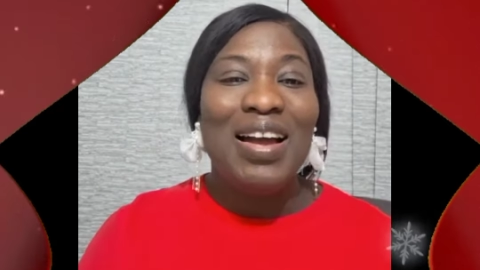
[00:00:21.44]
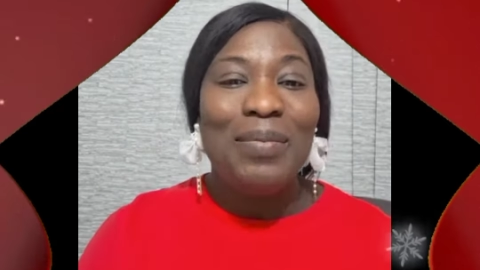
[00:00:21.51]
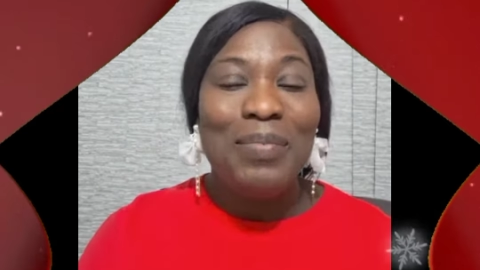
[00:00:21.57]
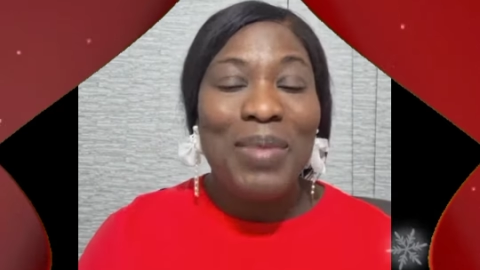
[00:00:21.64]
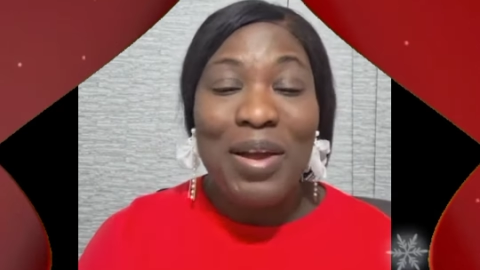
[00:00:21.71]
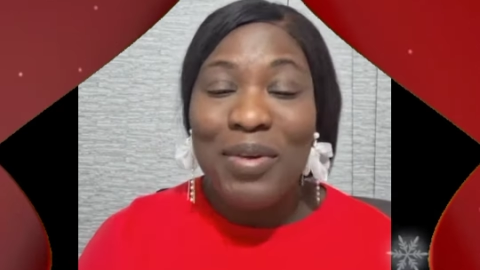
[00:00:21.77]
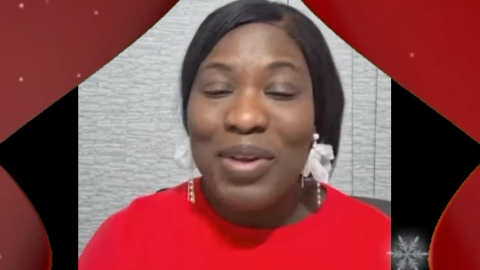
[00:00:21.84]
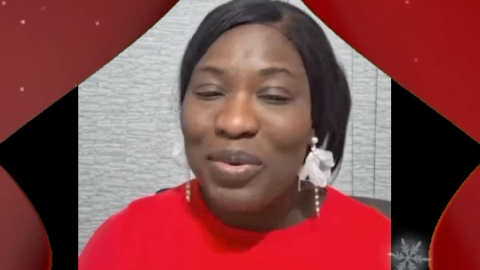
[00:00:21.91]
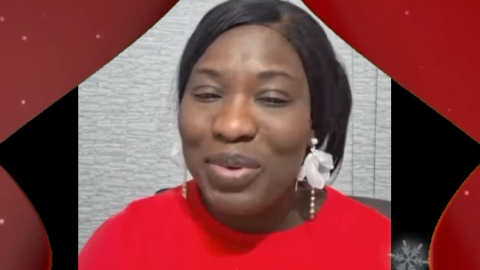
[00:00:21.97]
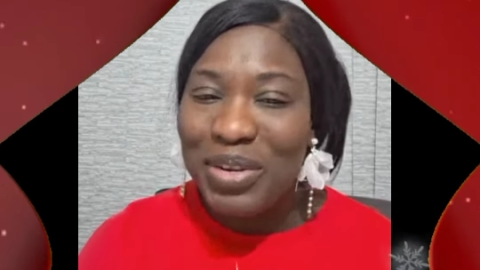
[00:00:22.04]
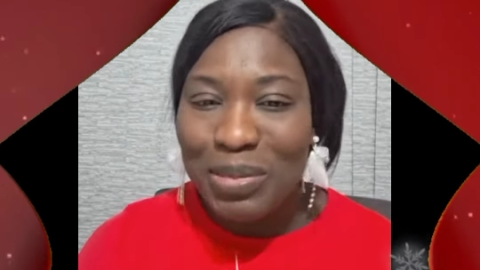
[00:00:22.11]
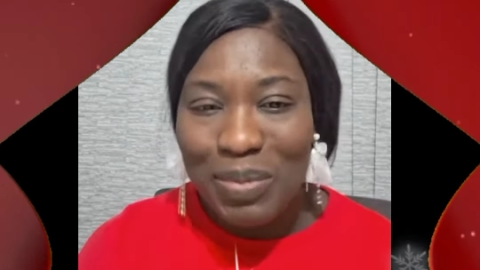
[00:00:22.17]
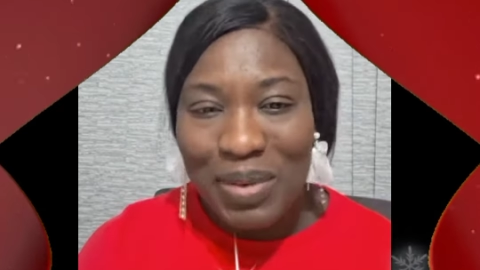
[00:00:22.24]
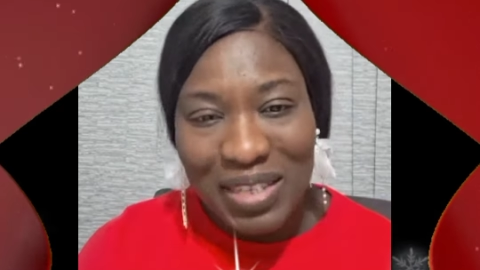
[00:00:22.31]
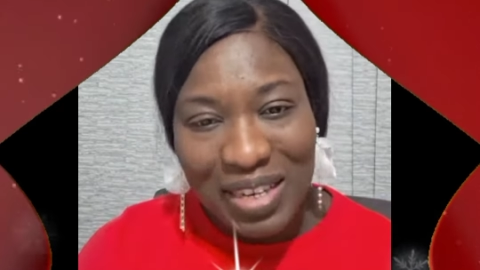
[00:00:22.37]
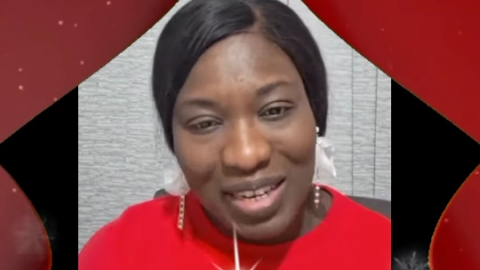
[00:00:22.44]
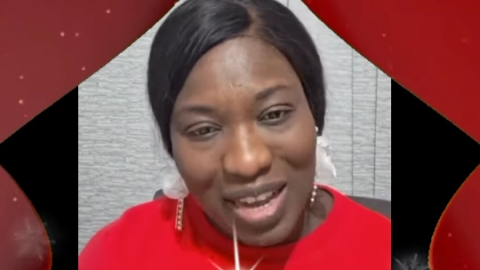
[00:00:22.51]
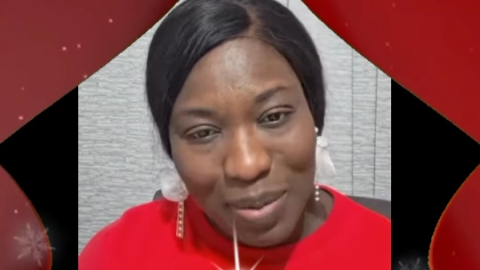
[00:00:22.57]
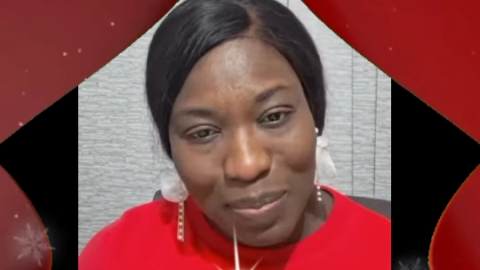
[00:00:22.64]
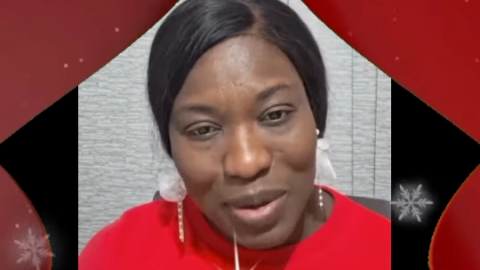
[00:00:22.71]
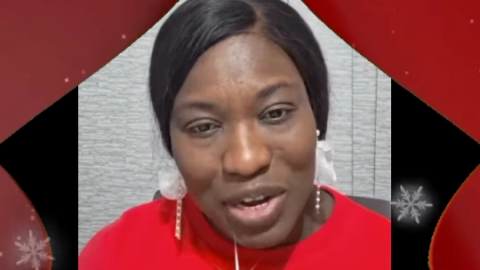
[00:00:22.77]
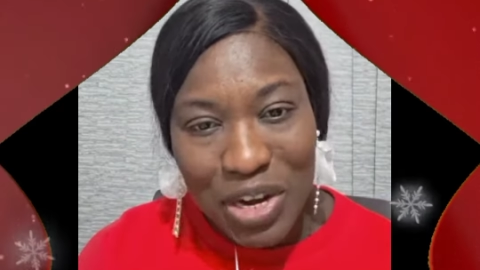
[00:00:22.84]
Merry Christmas and
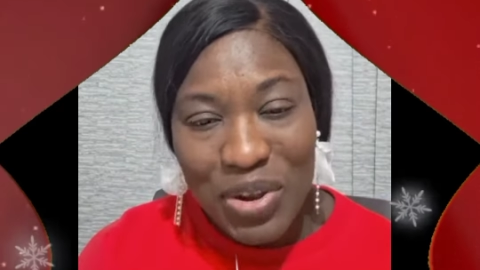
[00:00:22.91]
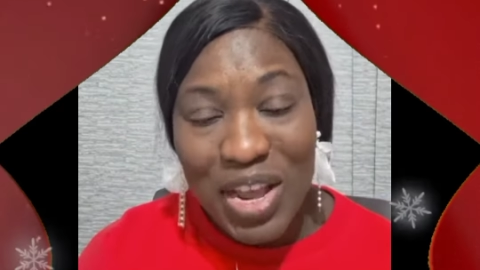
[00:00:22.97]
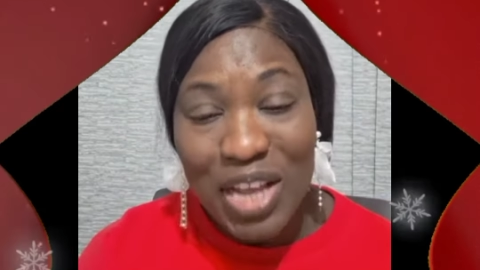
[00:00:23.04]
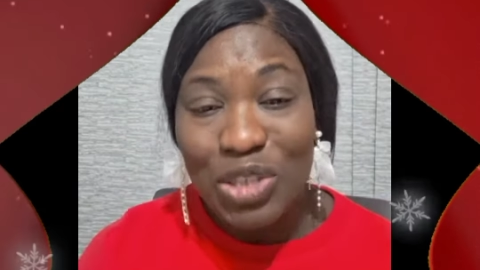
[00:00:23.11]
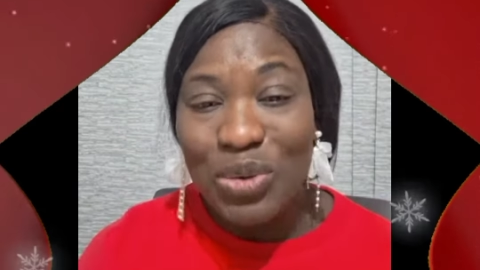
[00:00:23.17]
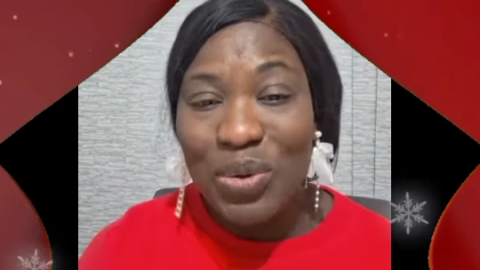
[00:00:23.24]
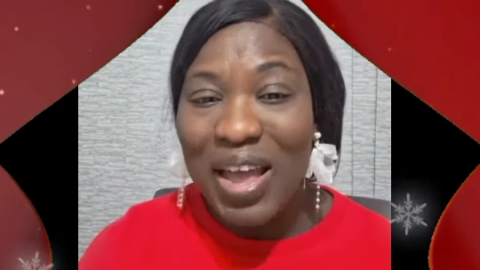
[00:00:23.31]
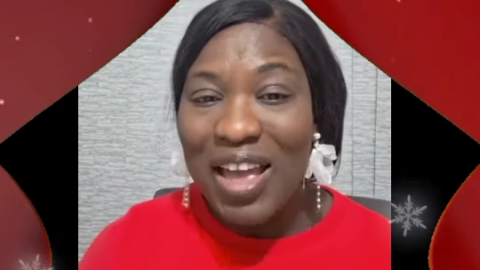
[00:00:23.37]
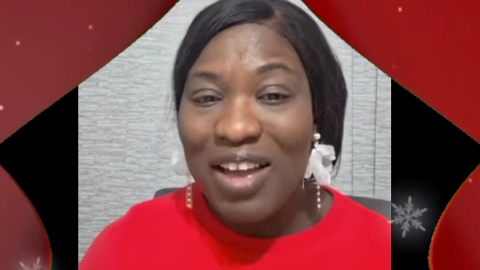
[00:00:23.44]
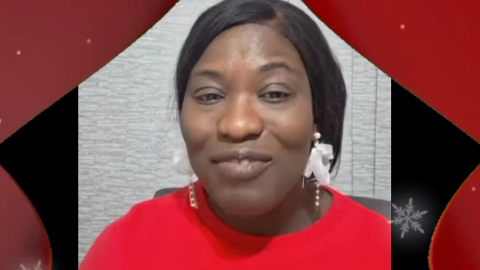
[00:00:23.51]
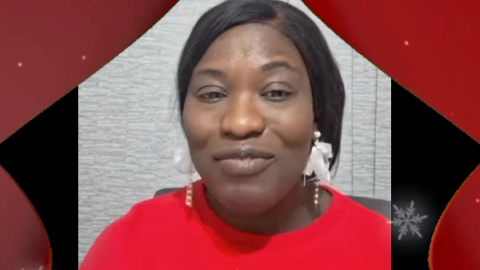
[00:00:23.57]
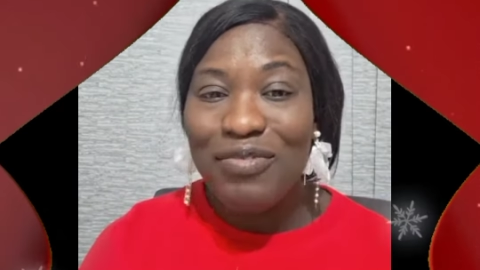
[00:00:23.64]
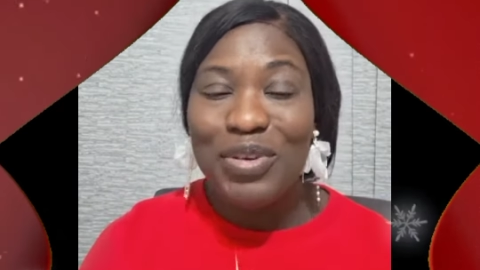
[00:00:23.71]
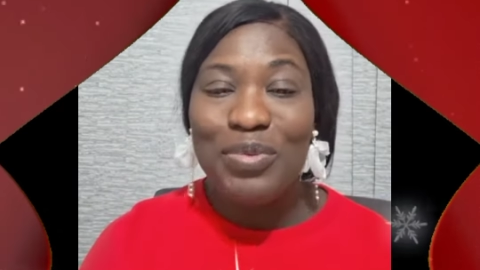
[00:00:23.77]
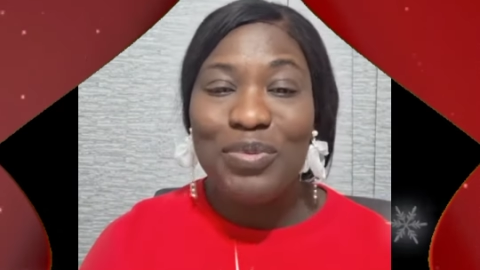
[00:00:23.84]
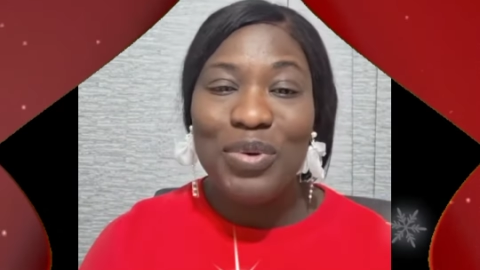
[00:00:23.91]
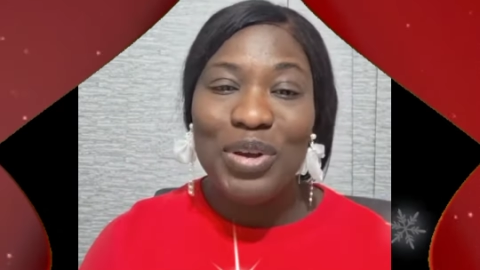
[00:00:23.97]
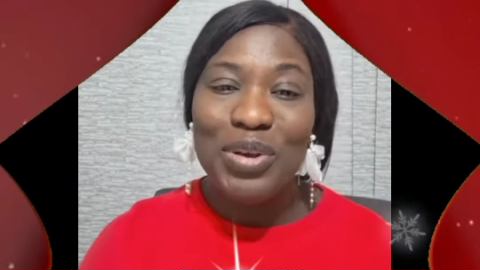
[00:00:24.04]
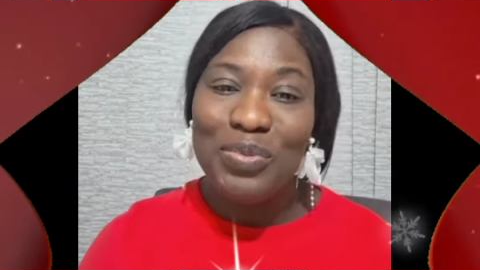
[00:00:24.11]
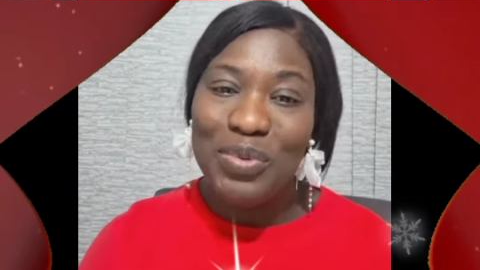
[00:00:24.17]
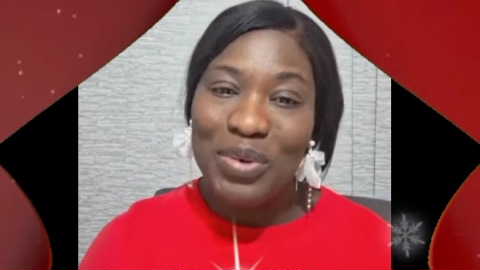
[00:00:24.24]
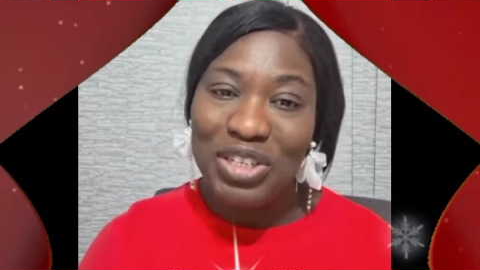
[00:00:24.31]
Happy New Year to
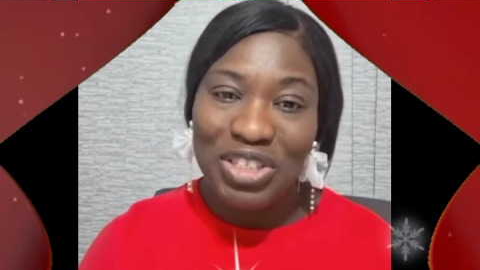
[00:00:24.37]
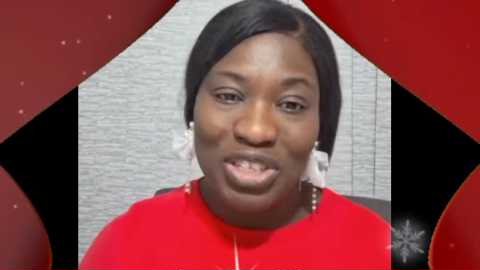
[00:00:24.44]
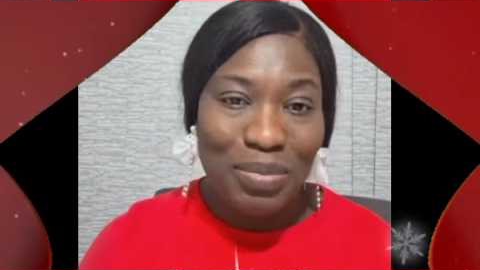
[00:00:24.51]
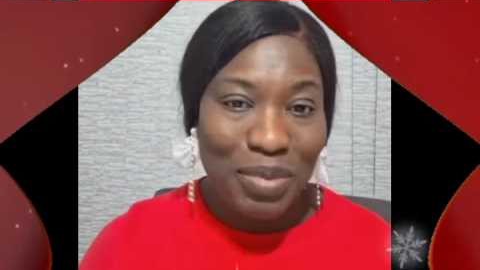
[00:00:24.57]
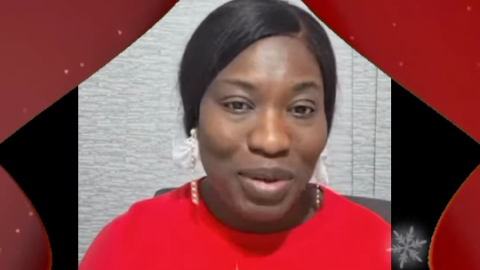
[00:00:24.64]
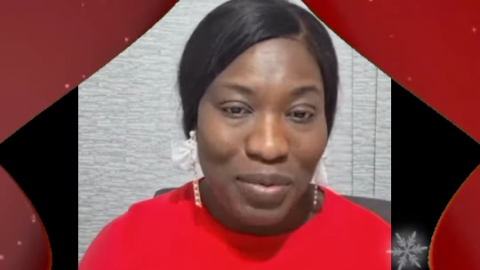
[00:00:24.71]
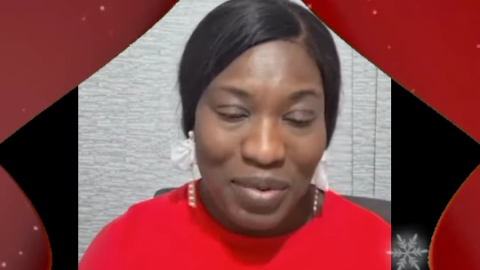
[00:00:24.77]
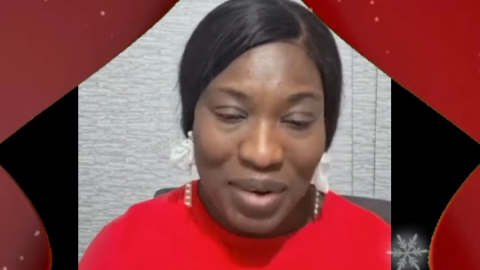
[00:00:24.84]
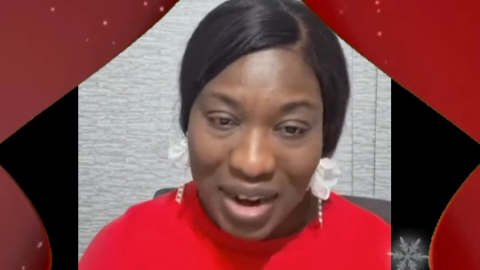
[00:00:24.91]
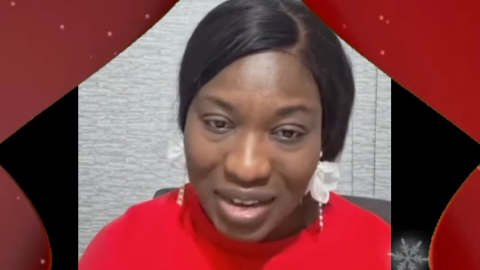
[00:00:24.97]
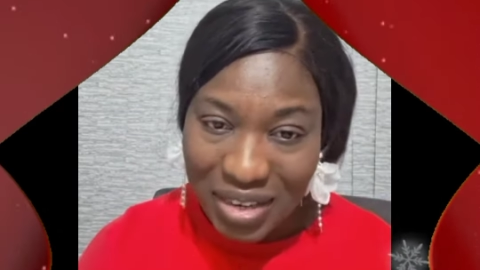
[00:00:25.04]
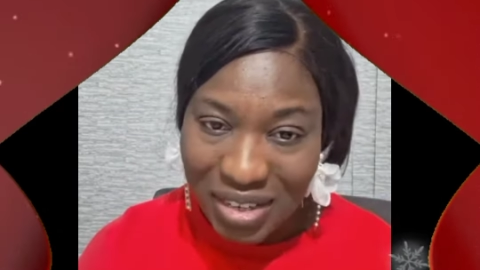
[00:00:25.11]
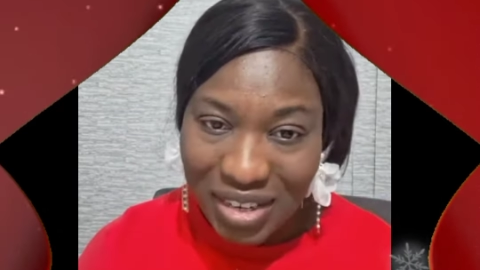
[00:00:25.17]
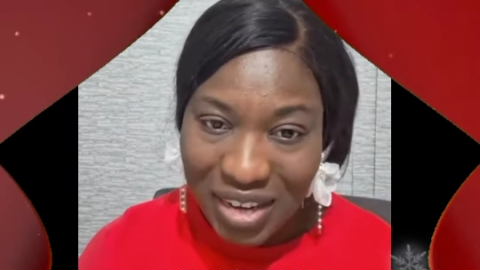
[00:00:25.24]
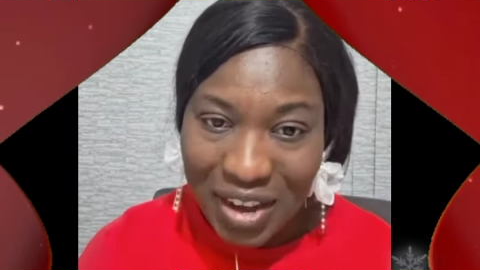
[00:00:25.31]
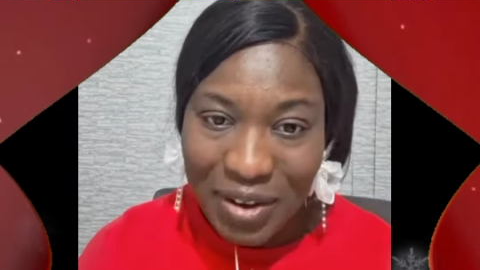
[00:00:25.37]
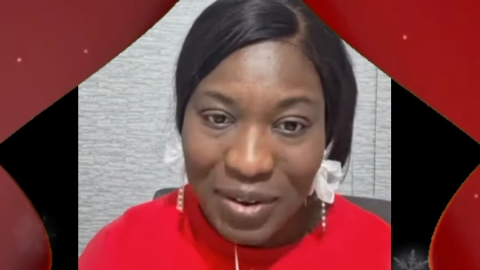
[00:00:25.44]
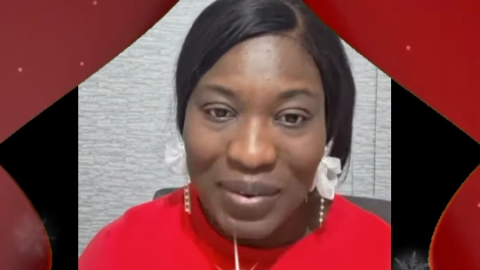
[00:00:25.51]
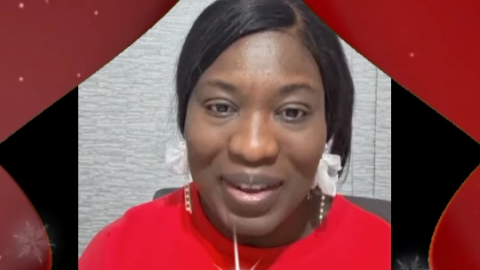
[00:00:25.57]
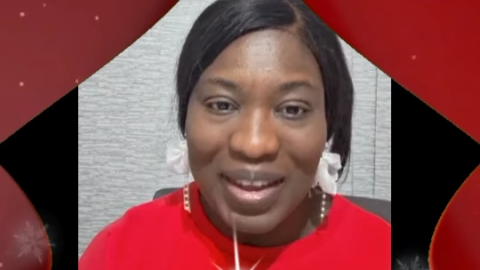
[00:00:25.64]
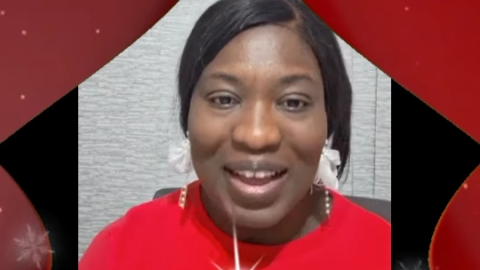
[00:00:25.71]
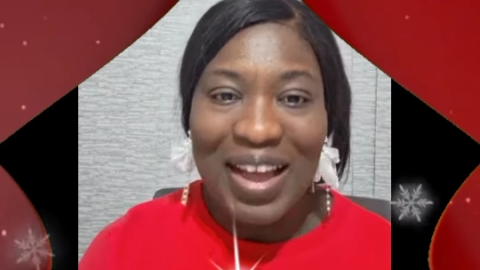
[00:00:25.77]
everyone watching me right
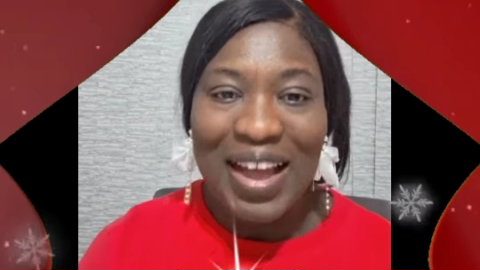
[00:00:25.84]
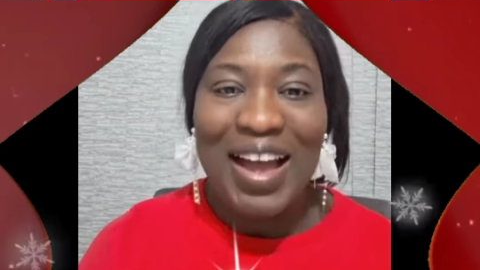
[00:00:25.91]
now.